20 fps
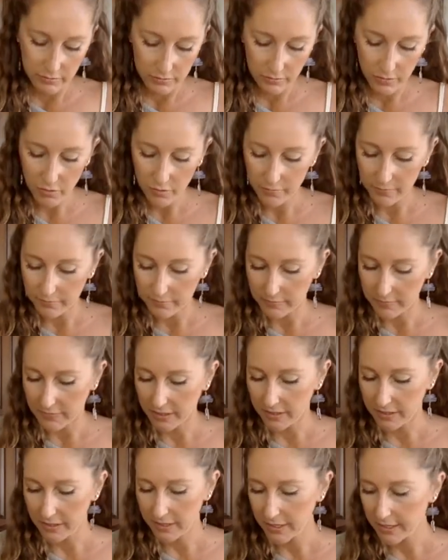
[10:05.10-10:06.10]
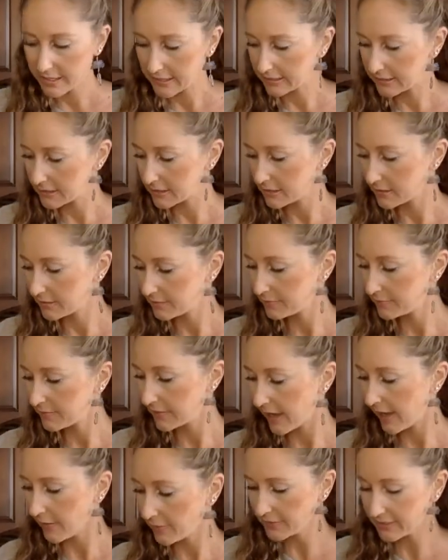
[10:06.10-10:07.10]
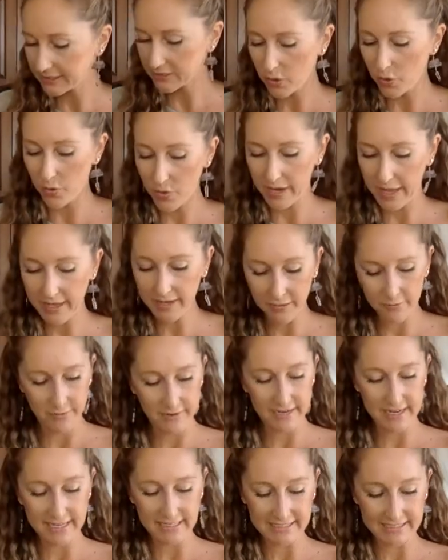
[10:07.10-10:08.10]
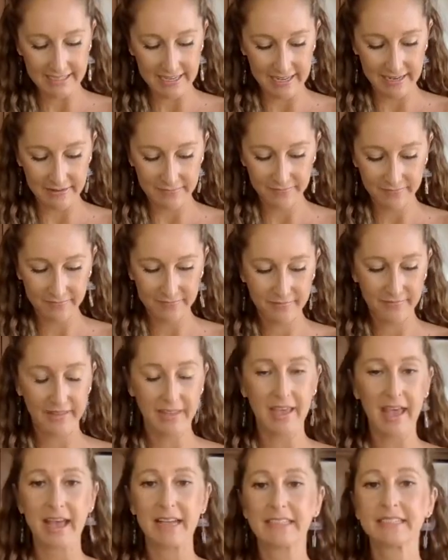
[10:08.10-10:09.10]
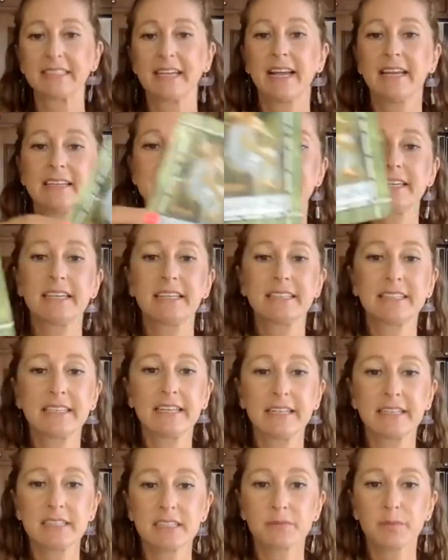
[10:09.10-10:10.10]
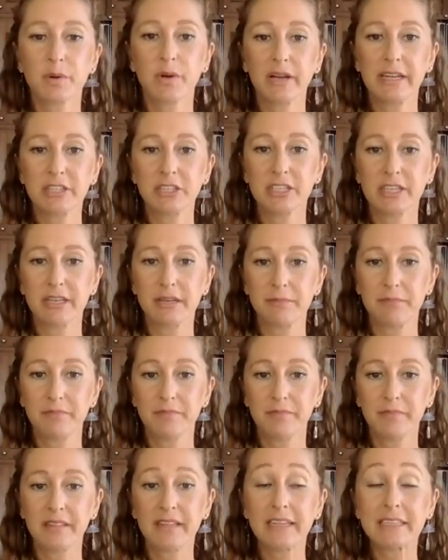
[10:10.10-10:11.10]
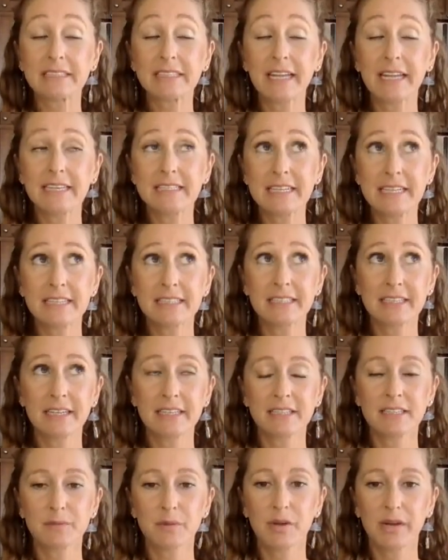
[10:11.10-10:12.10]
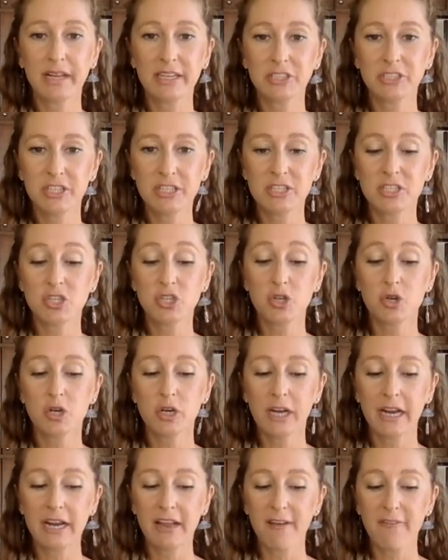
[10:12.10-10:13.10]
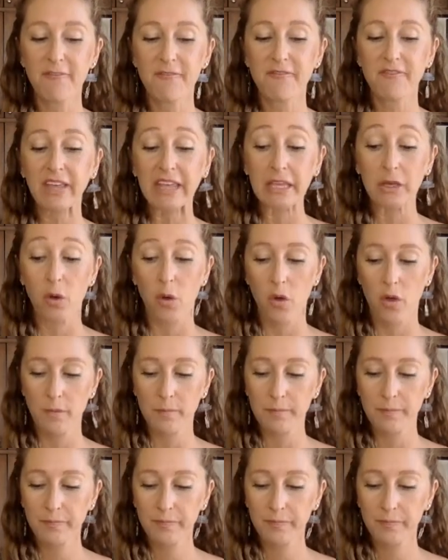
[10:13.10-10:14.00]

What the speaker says: Oop, there it is. That was quick. What is it? Yes, ideas and inspiration. These ideas and inspirations, you're going to feel.